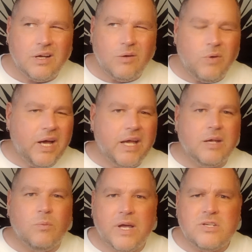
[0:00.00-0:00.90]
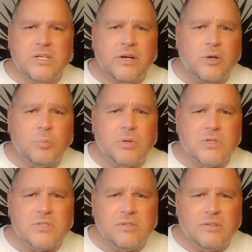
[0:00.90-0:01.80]
Why share your
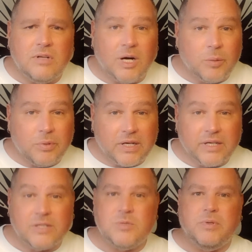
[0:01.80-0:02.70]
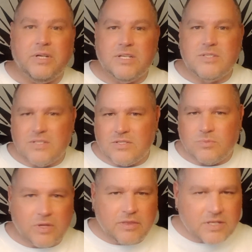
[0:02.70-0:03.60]
personal heartbreak experiences
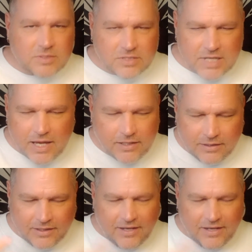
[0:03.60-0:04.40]
with us, Zen?